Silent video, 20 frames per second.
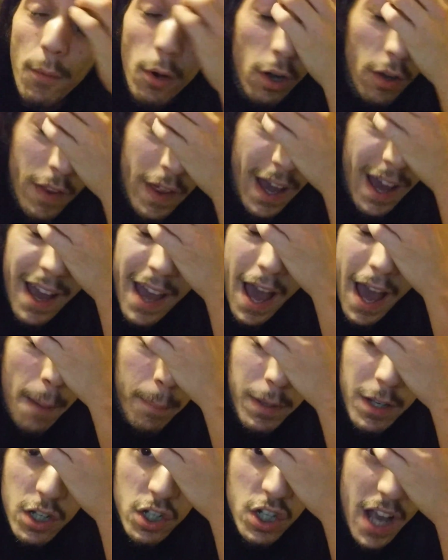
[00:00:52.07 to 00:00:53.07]
all that
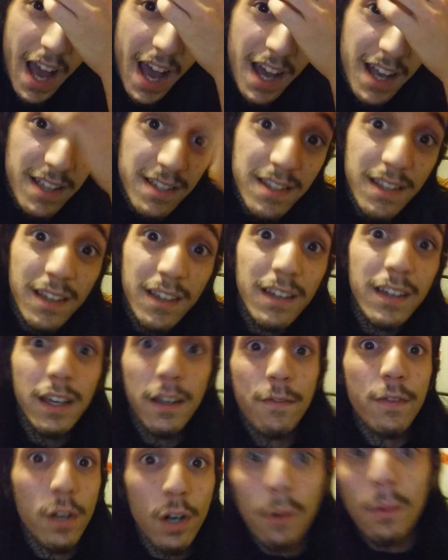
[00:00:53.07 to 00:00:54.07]
happy jazz
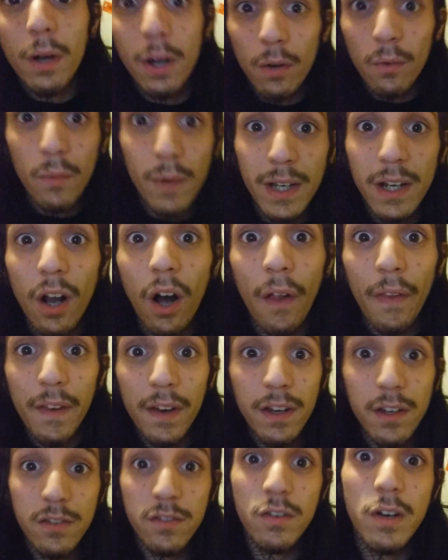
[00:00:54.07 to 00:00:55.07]
if you don't want to read all the
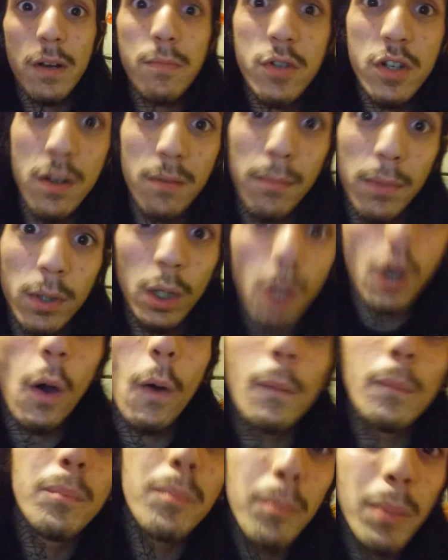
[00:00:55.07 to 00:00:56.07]
description
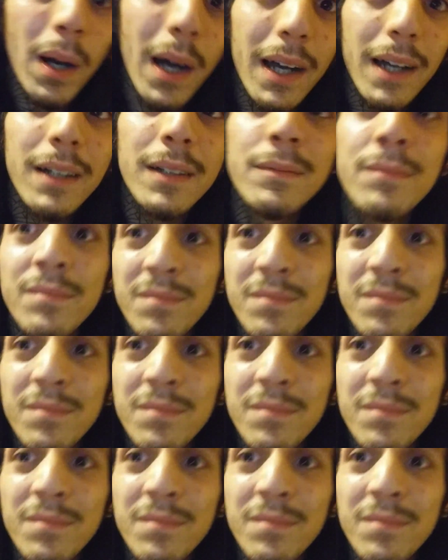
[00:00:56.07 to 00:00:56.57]
below. But